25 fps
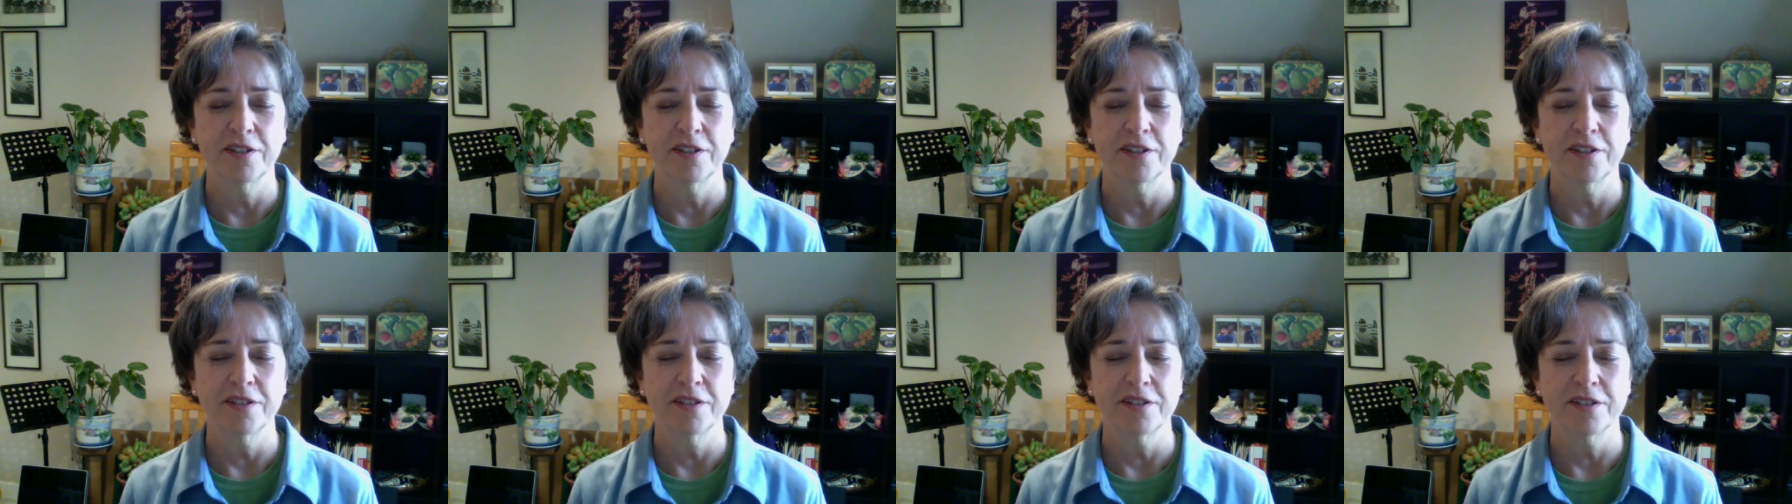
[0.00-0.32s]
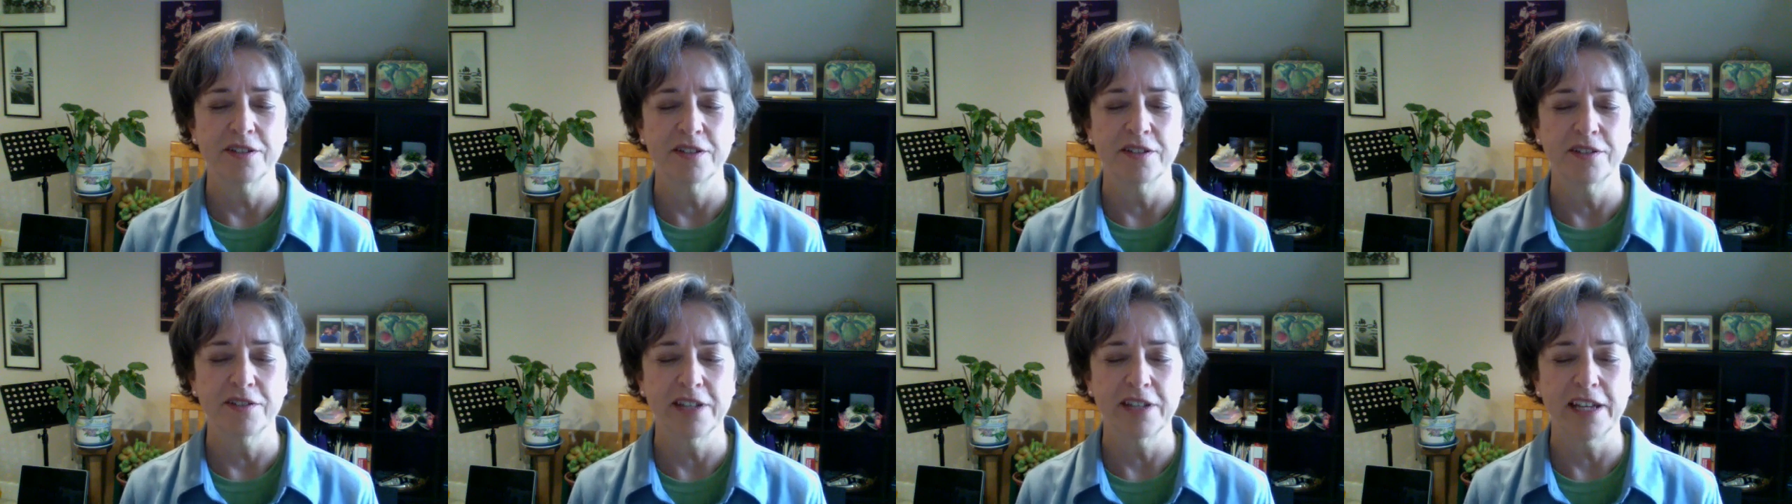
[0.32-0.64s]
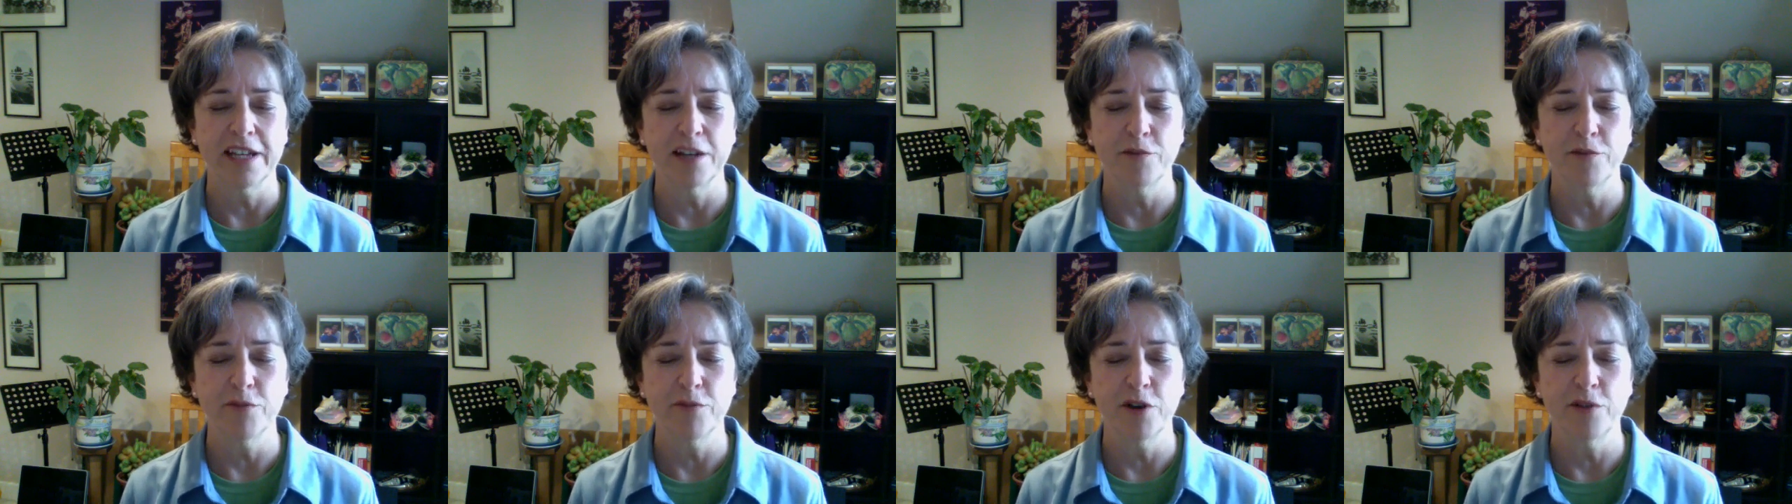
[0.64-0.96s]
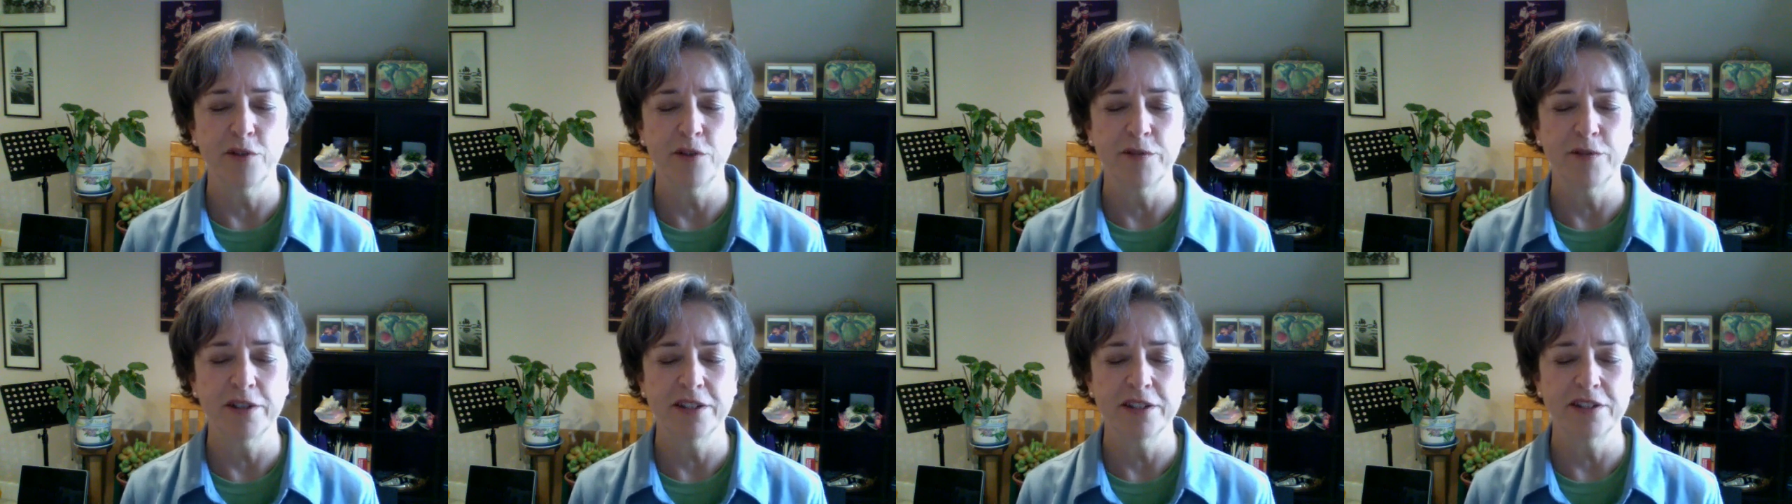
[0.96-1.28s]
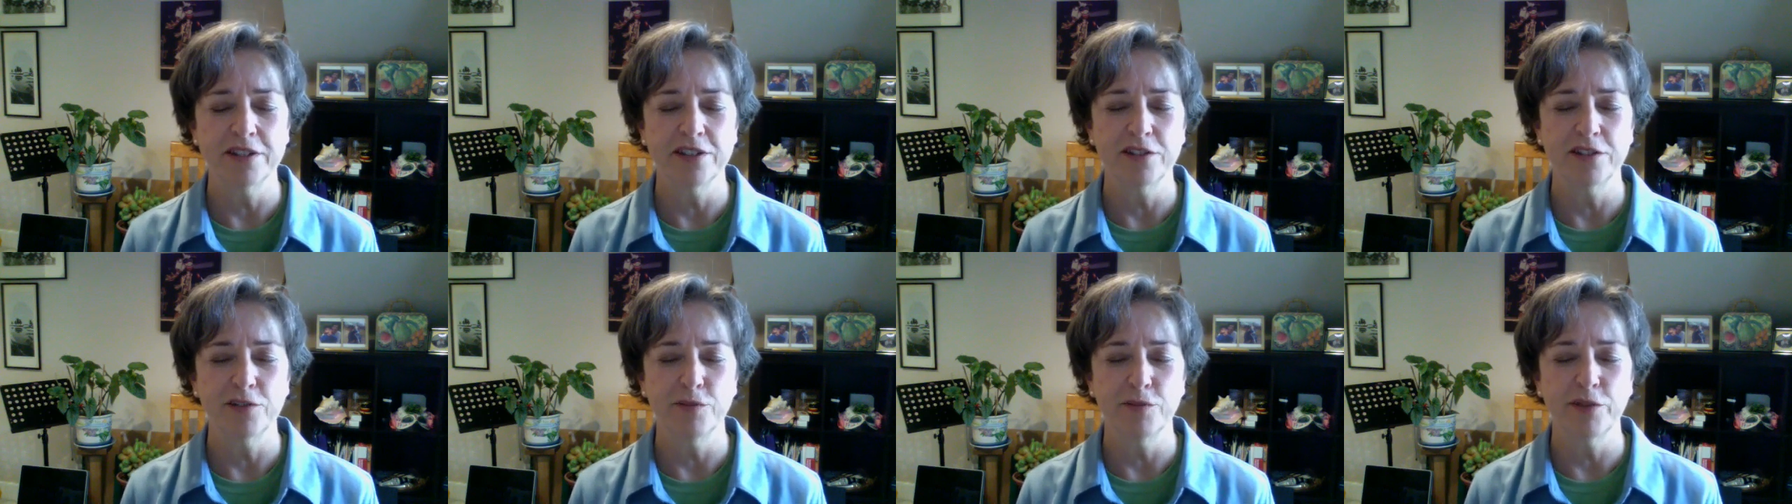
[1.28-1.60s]
So take a moment
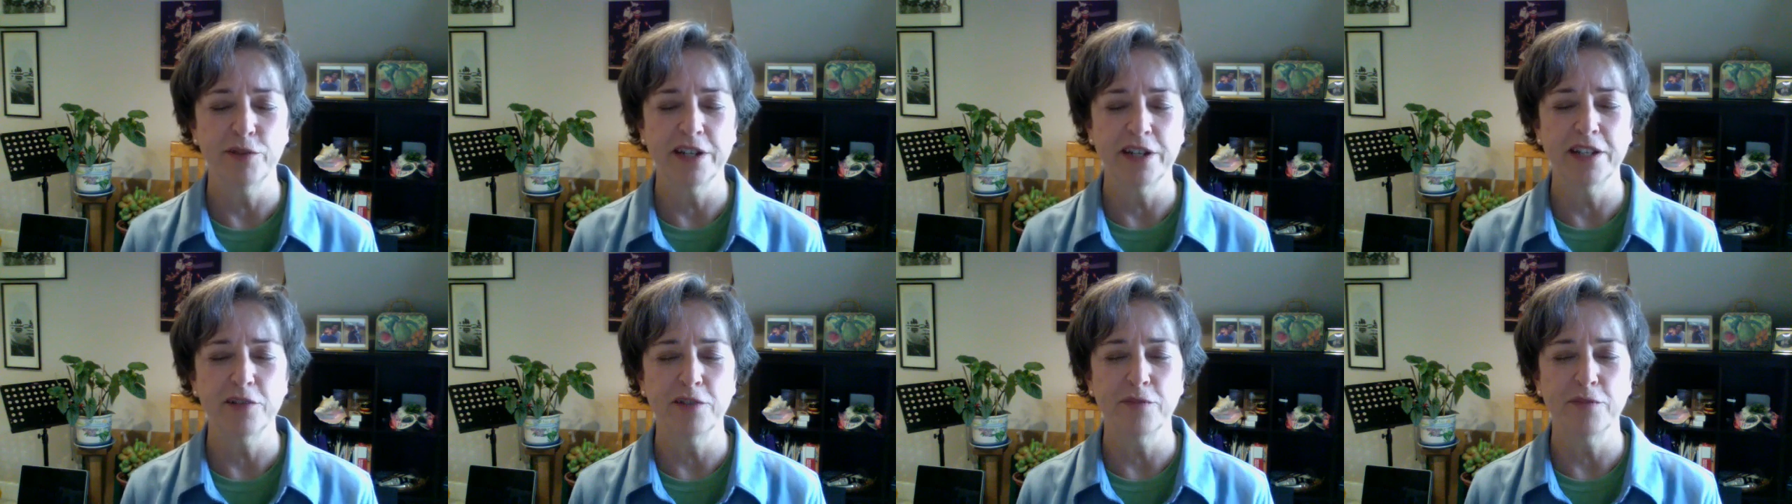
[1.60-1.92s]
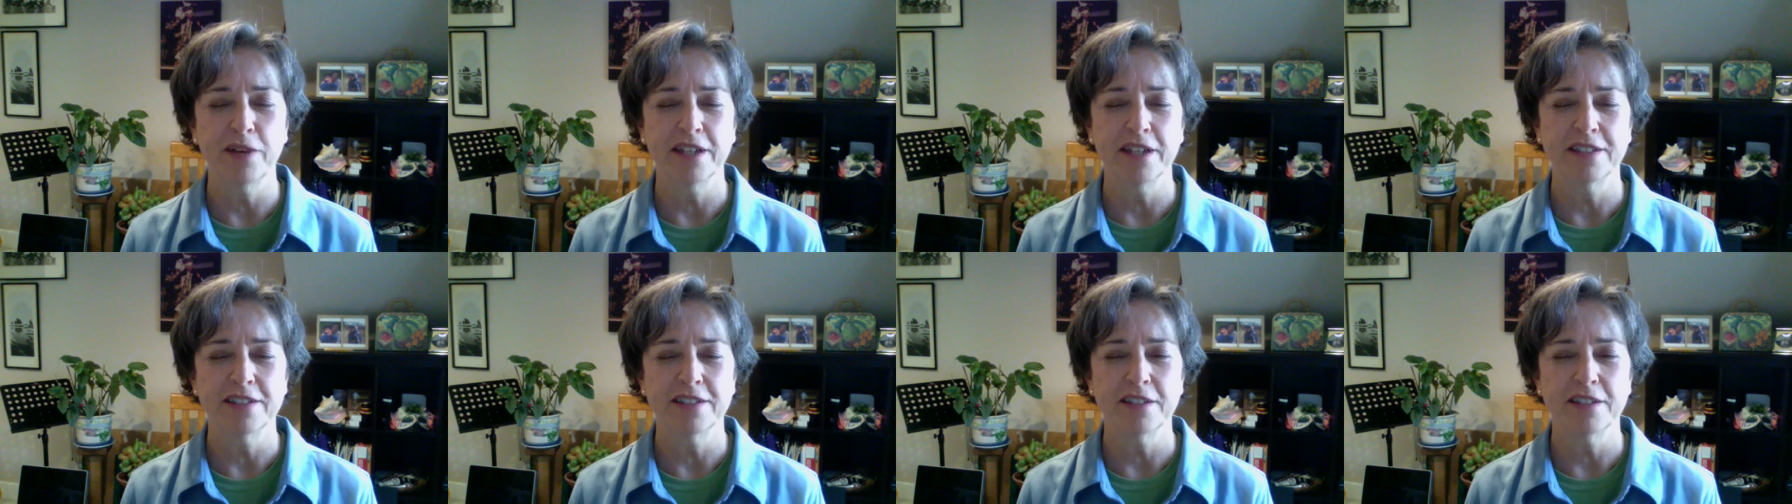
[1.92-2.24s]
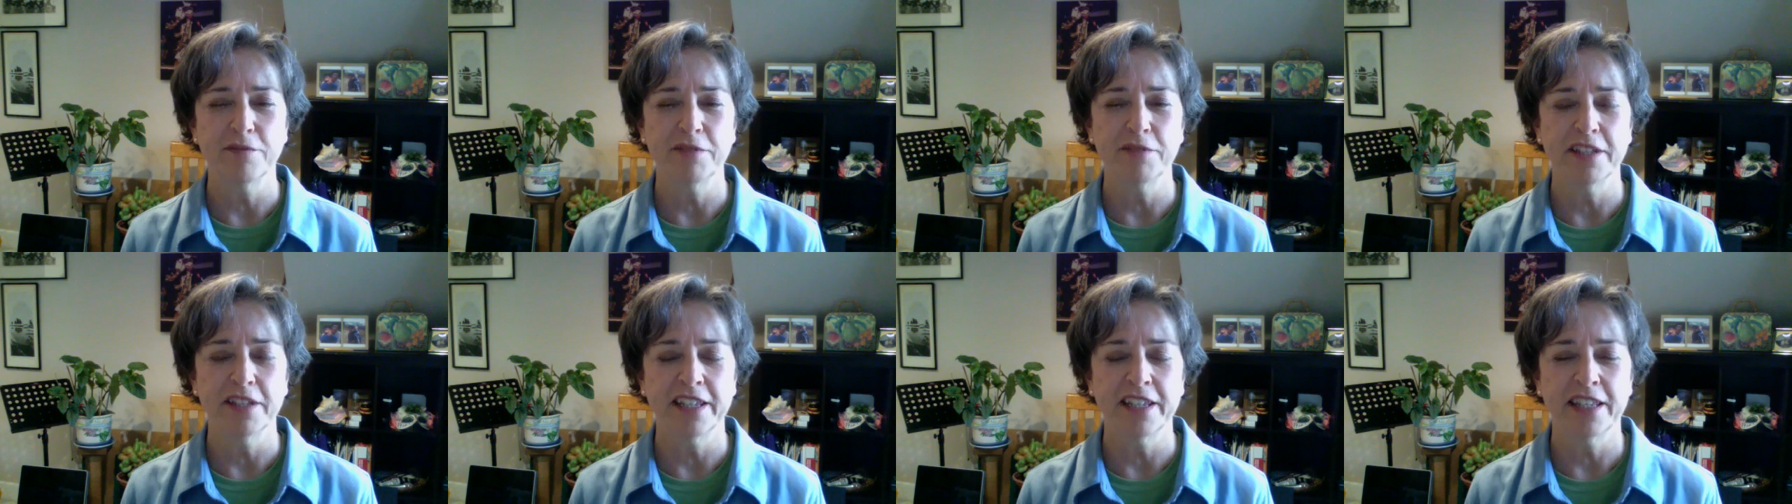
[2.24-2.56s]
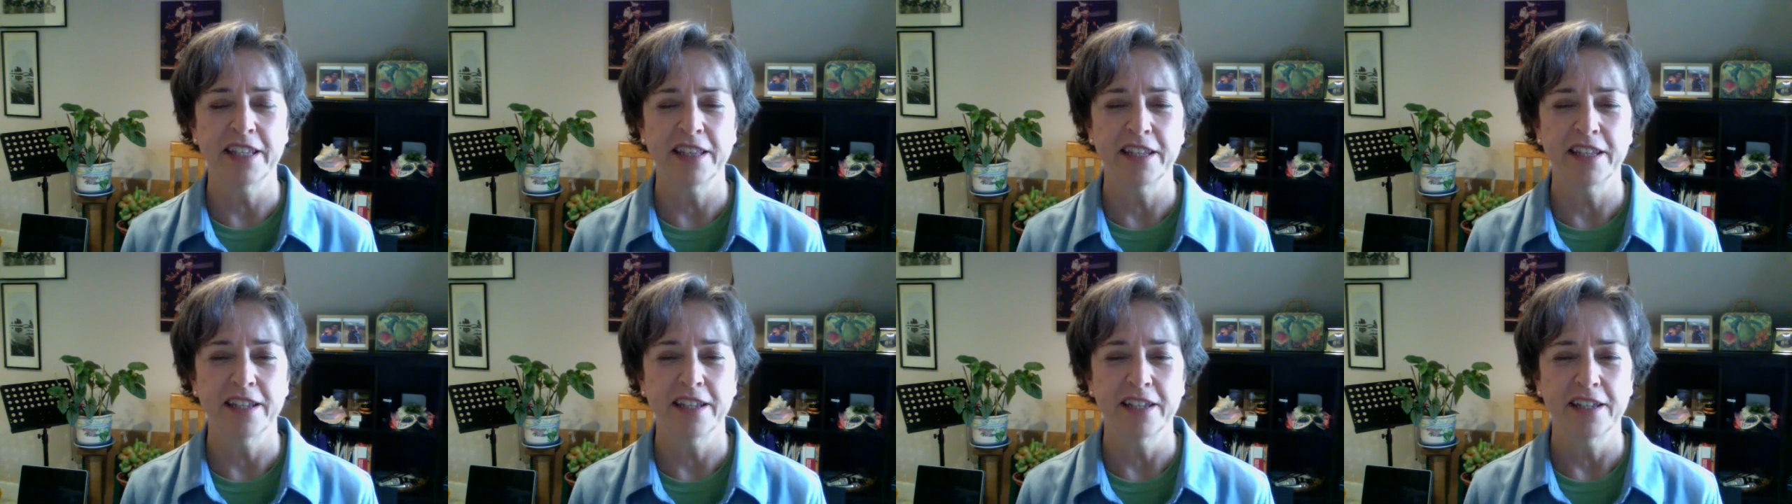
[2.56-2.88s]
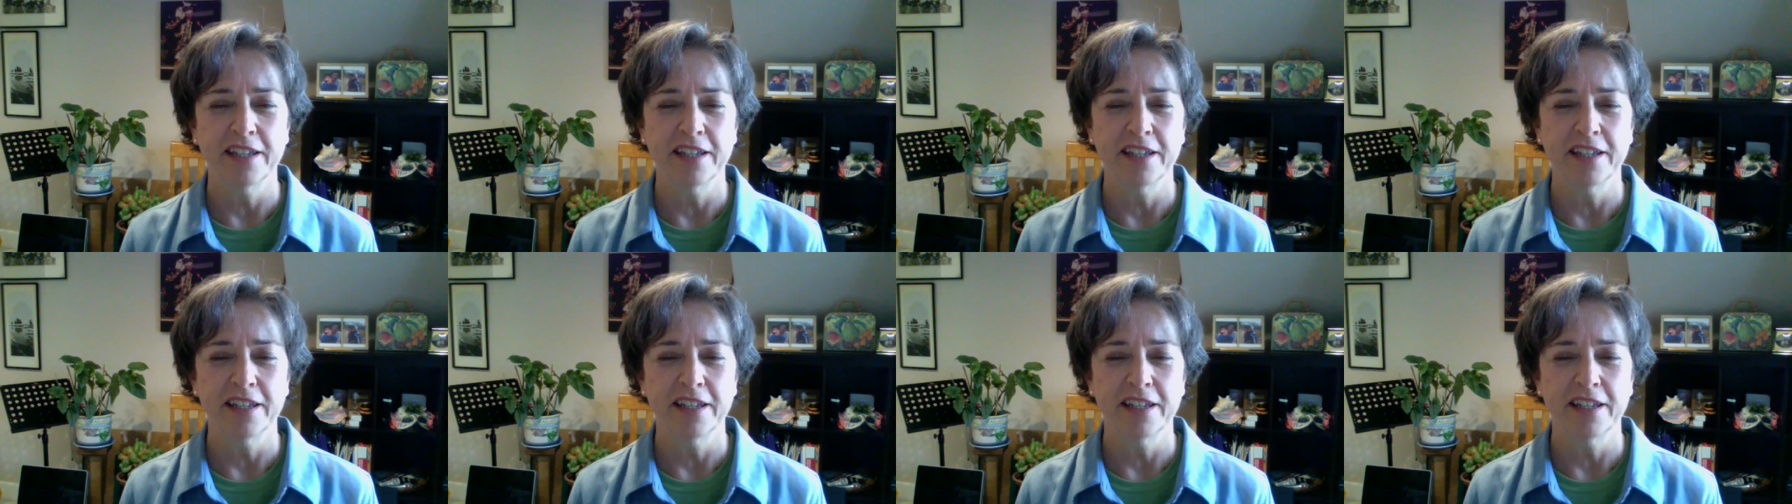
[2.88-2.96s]
to bring to mind something